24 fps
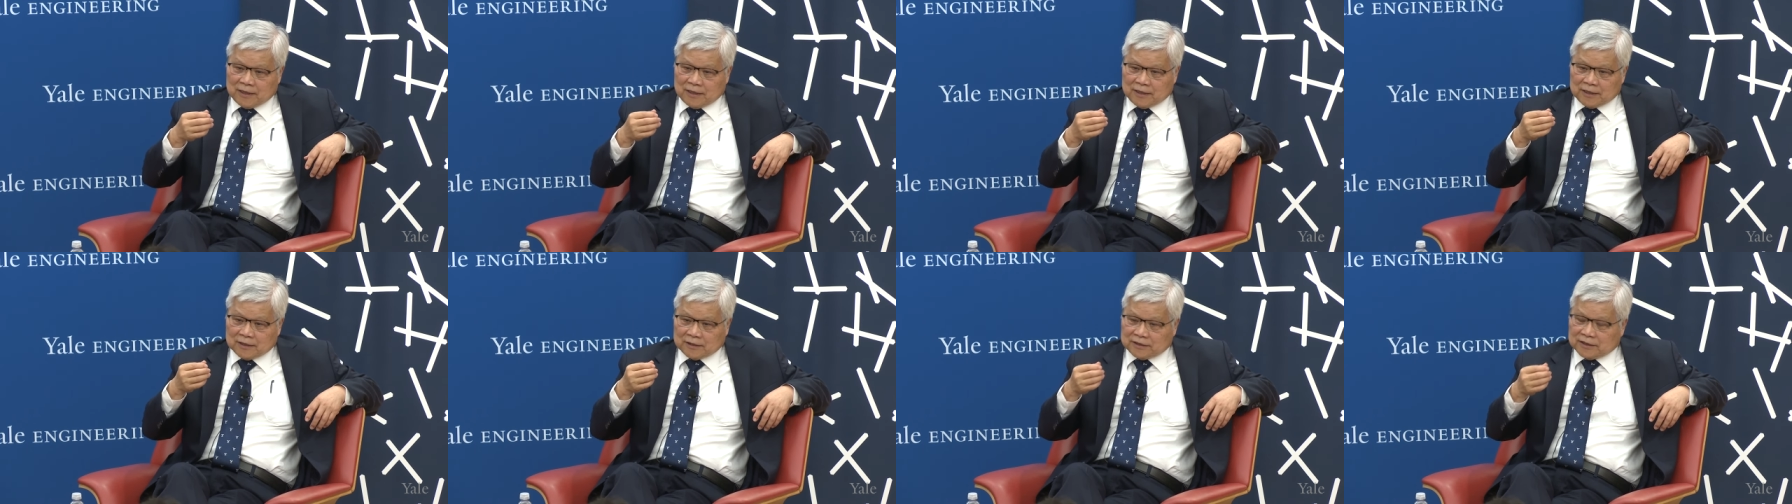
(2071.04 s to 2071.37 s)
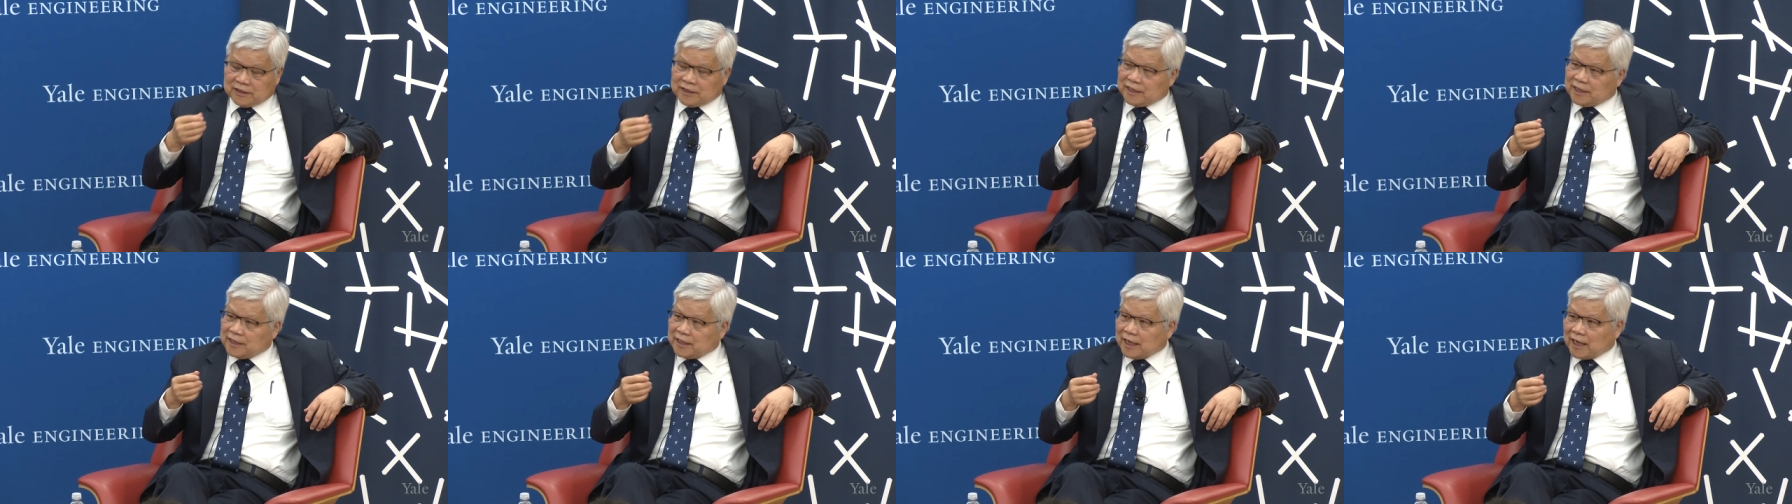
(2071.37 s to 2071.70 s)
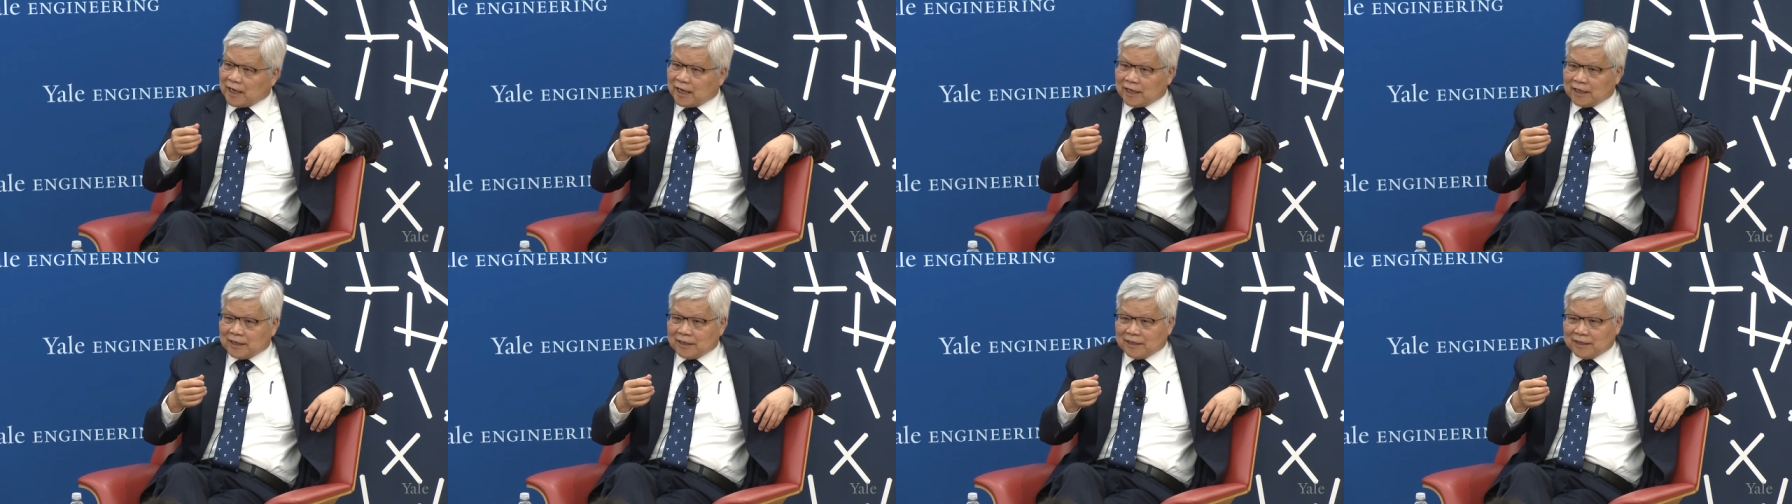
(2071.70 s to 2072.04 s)
in TI,
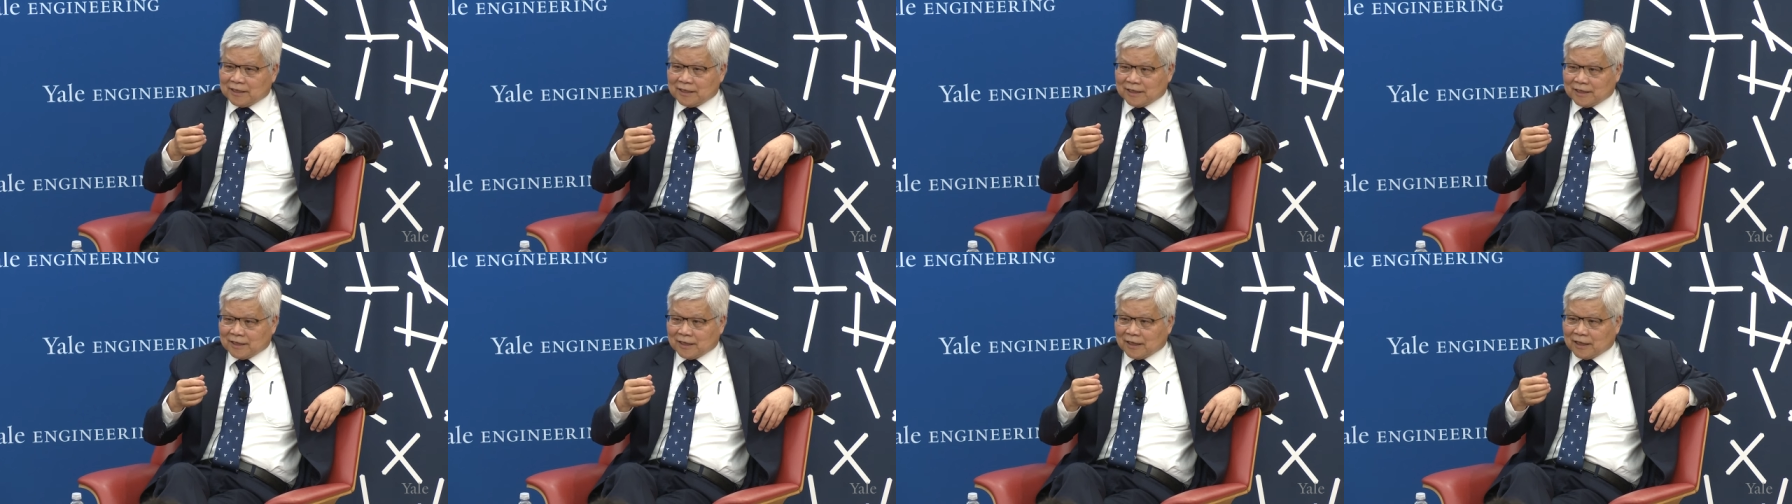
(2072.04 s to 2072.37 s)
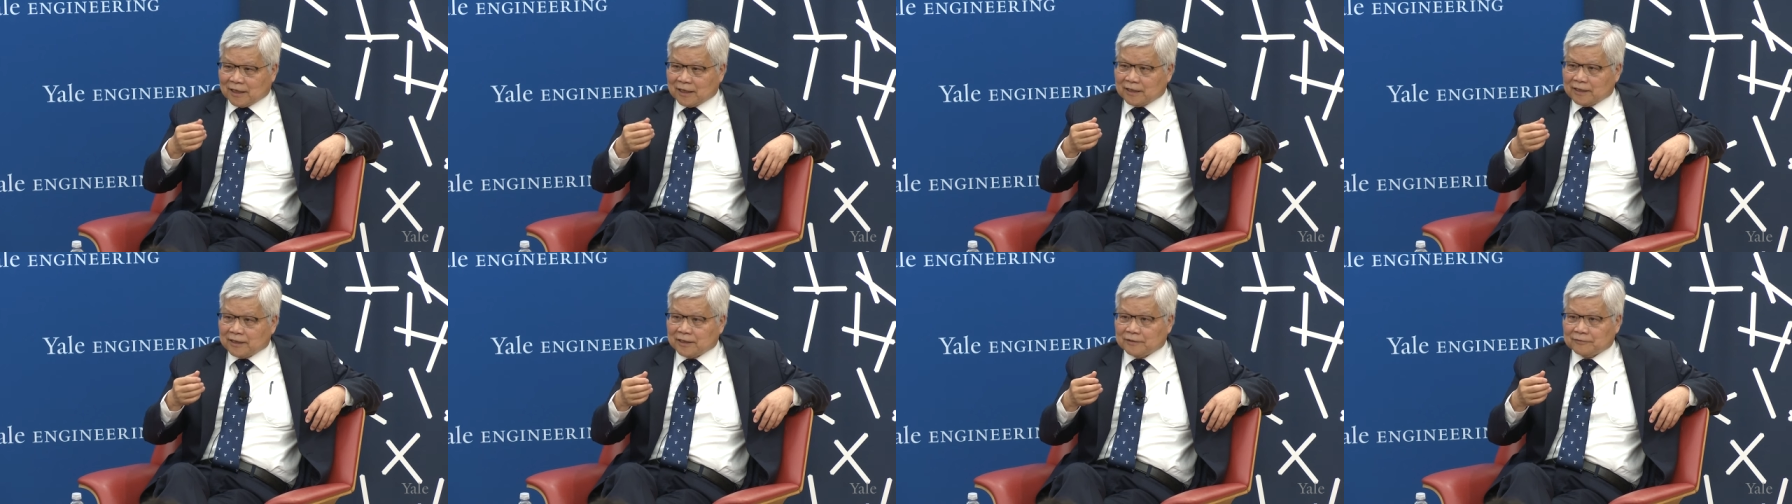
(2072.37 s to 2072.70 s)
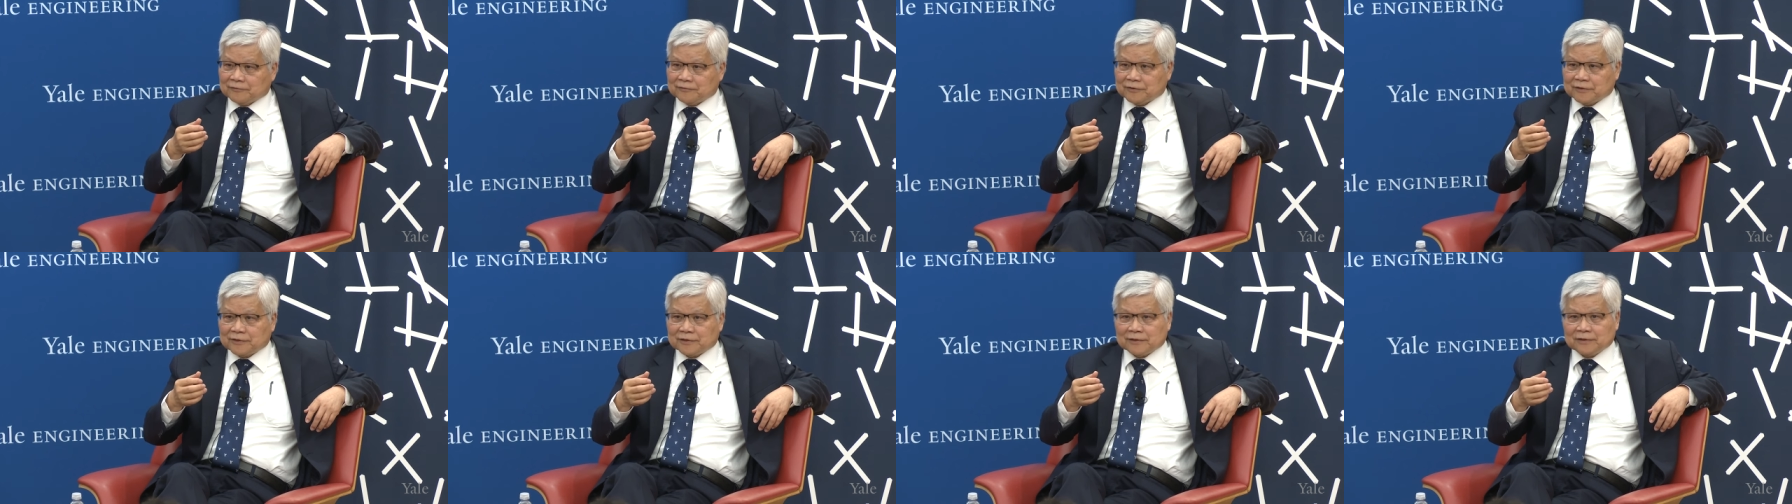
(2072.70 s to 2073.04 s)
I
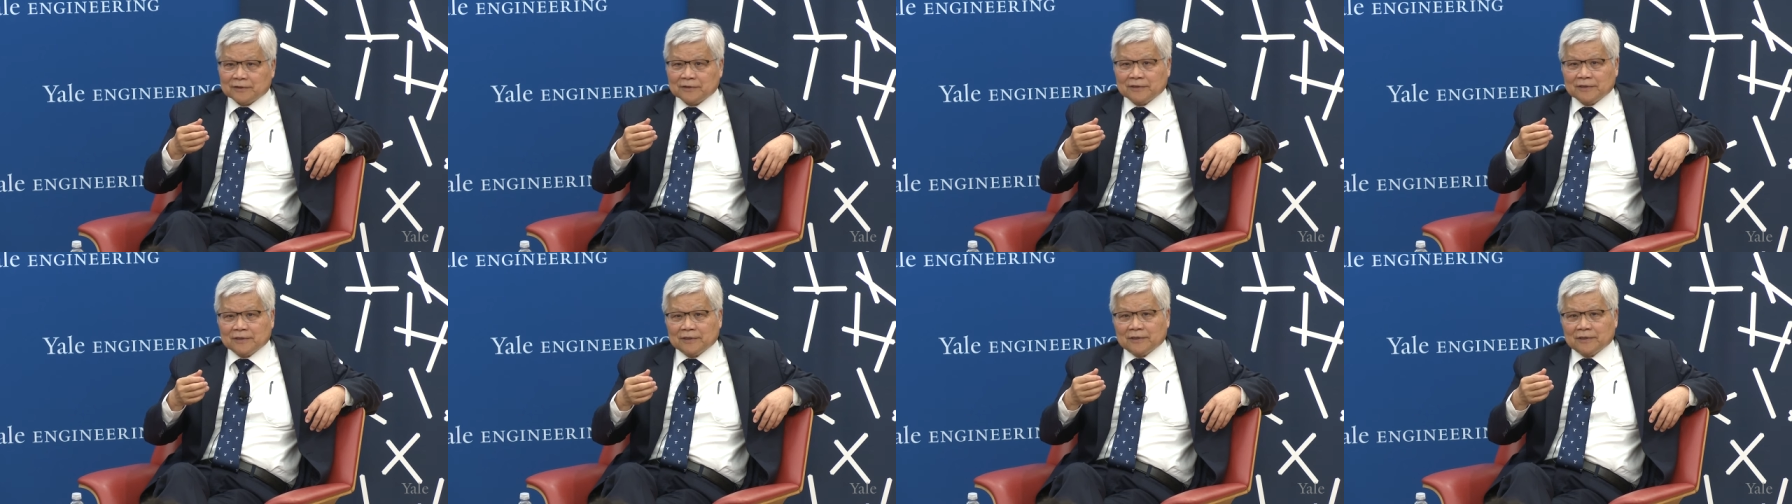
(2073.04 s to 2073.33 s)
have a, uh,